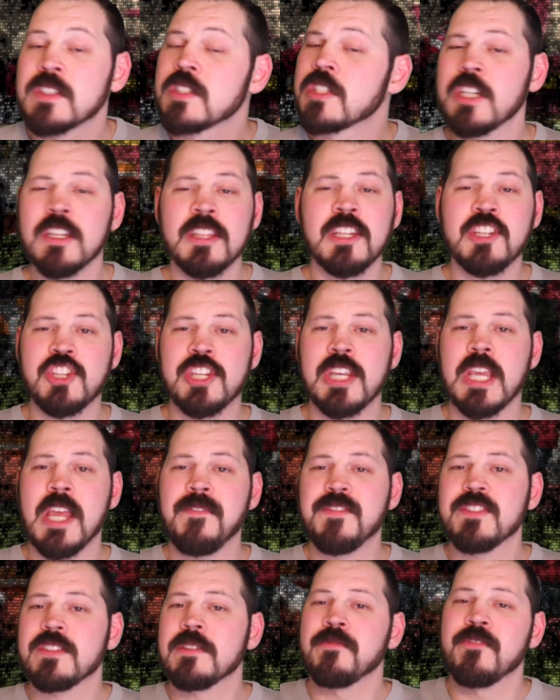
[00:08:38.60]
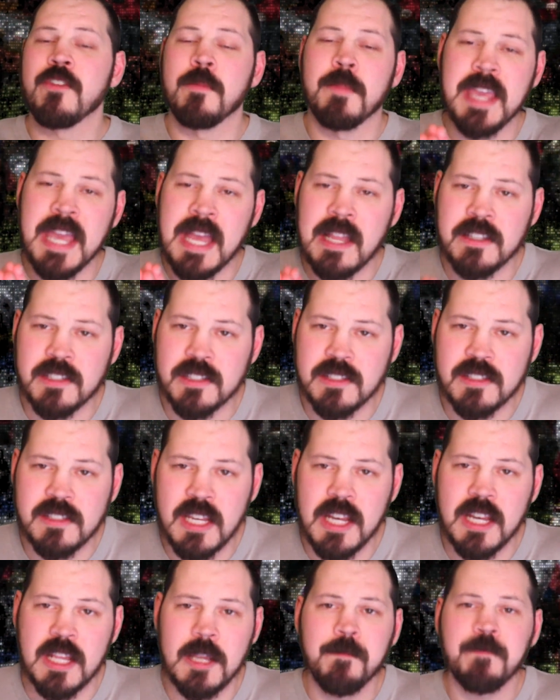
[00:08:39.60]
To the Chiefs from Kansas
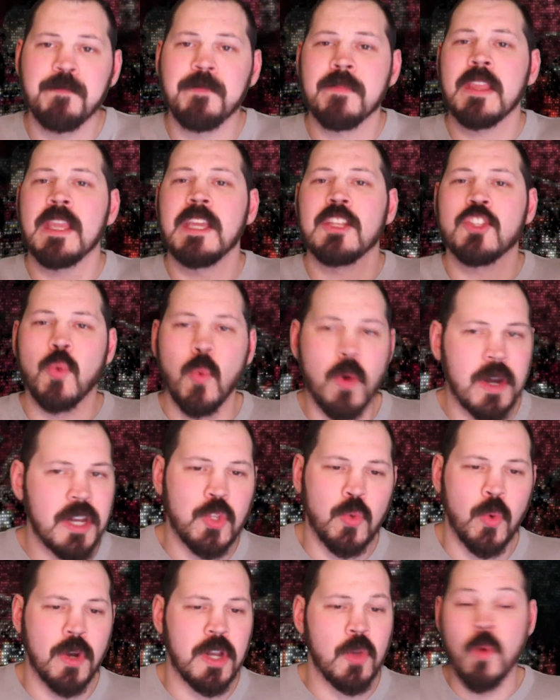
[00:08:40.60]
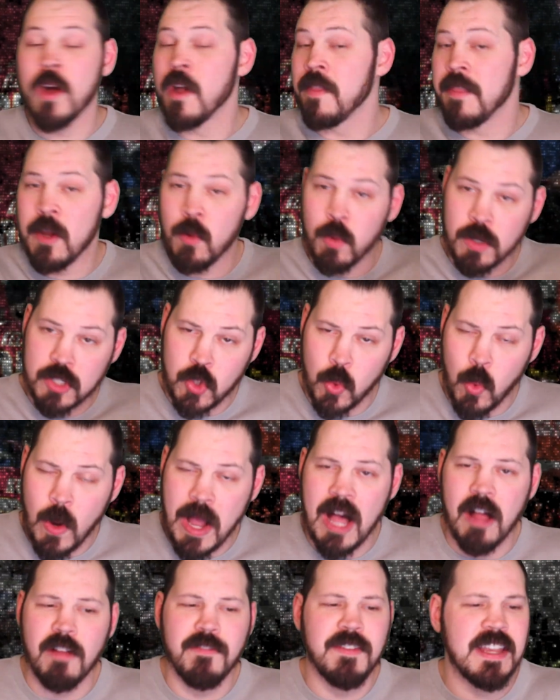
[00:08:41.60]
City, in 2021, they were
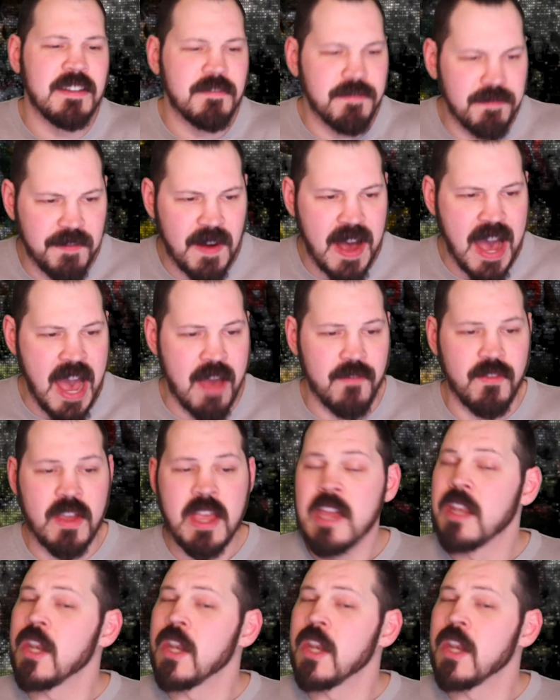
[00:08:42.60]
12-5.